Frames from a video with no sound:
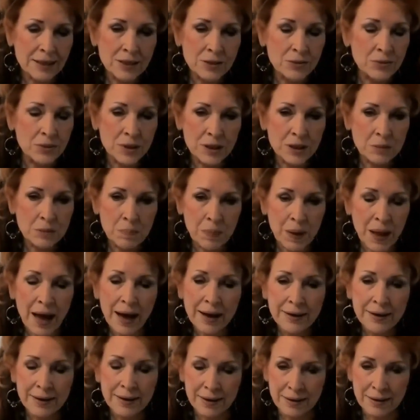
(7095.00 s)
Israel is
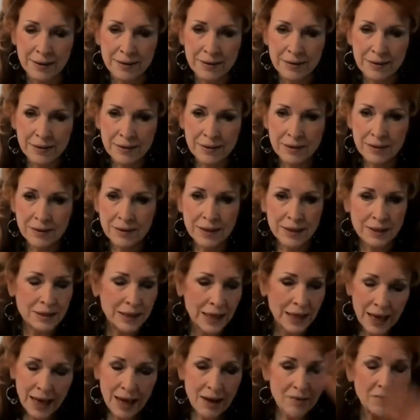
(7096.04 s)
blinded, that
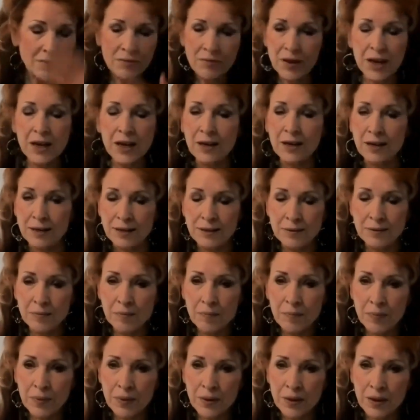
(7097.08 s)
they have a veil.
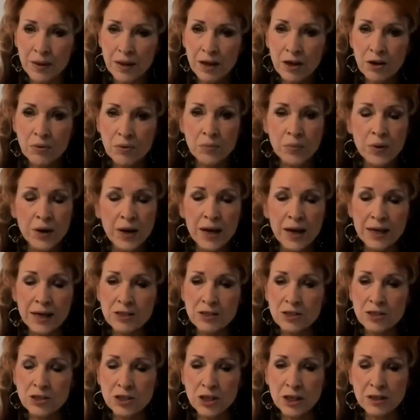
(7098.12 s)
We
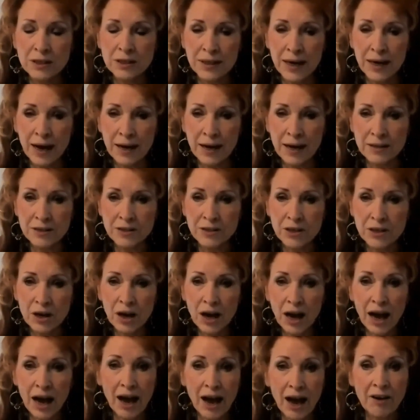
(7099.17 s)
as Gentiles
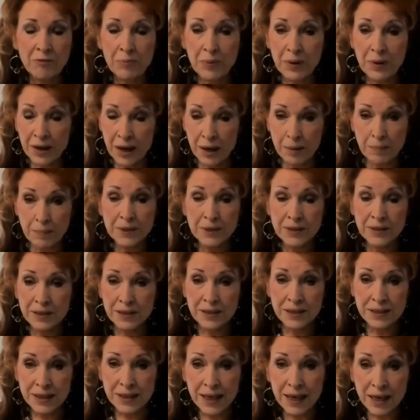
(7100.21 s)
have been able to
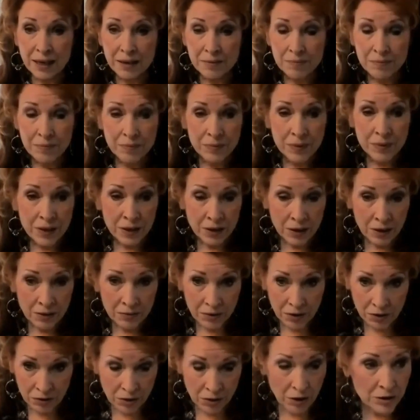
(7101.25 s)
see
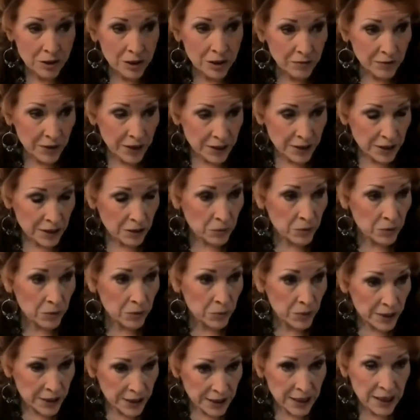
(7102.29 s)
for those of us that
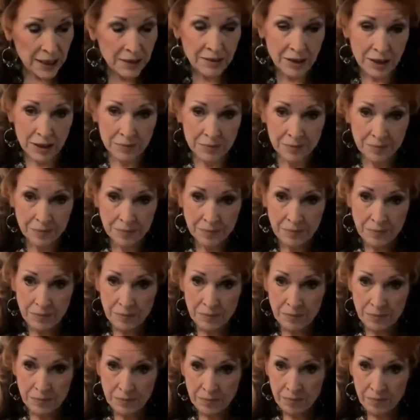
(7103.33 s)
would receive it.
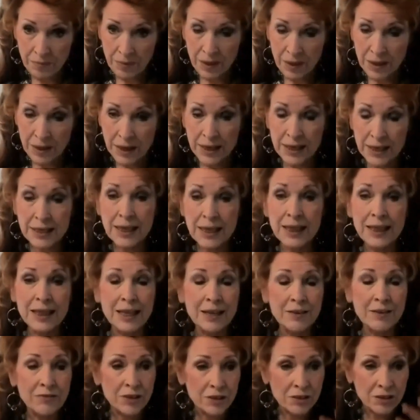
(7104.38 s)
He
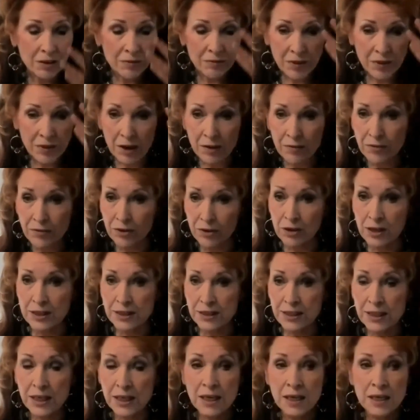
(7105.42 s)
lifted the veil for
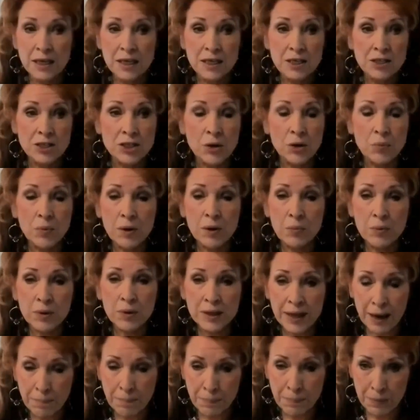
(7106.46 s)
us so we
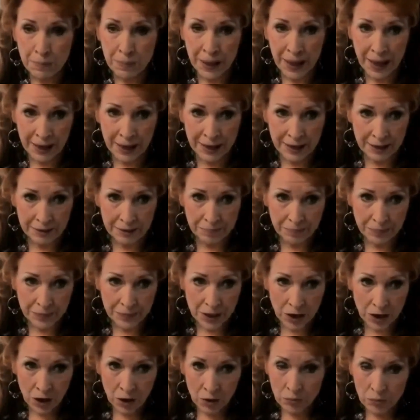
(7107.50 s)
would not be blinded.
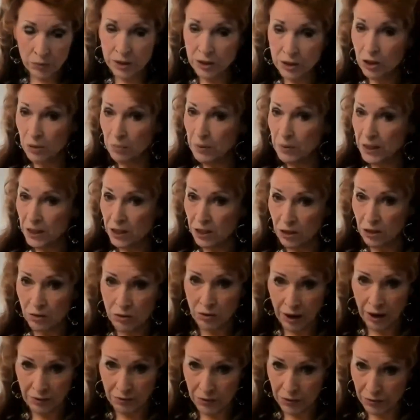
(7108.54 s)
We should be so
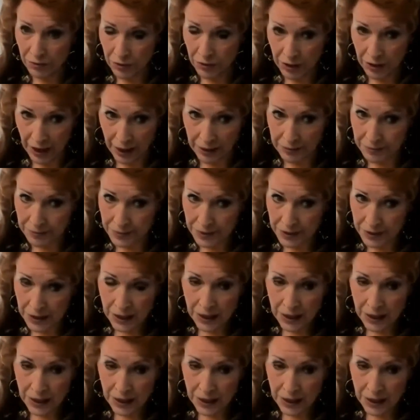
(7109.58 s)
grateful for that.